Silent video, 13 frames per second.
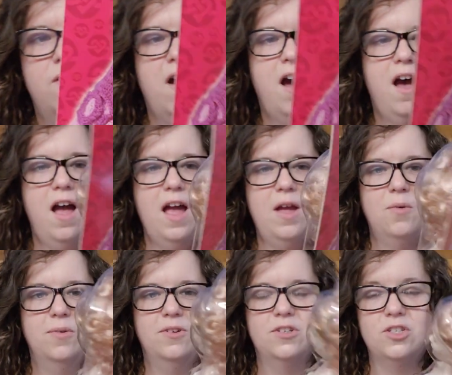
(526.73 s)
I
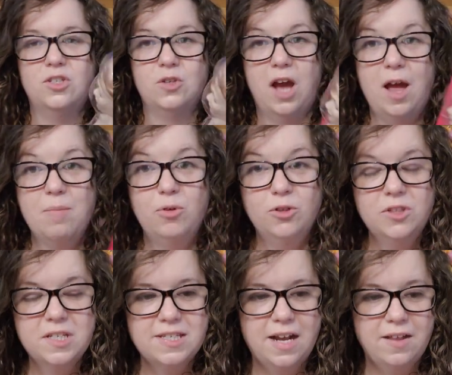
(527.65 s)
was I pulled
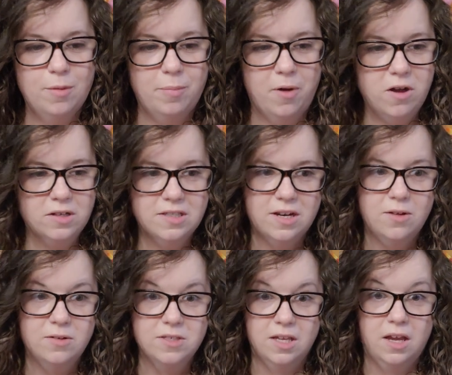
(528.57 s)
this out of the box and
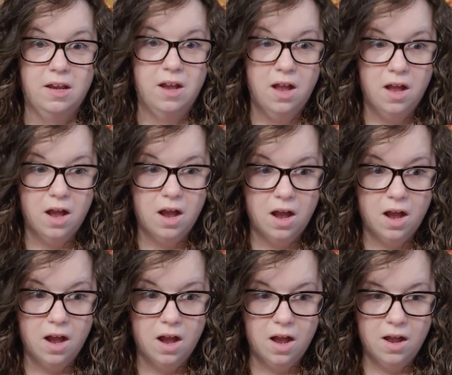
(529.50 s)
I was like
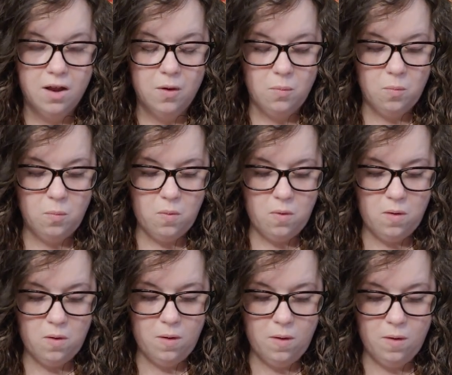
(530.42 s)

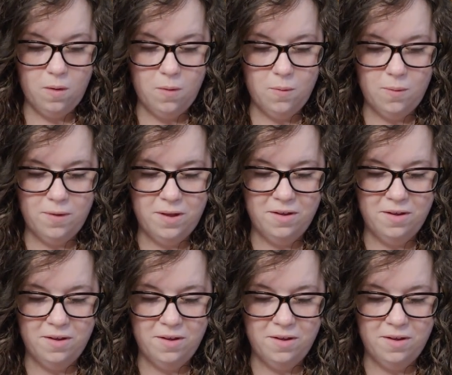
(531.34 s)
whoa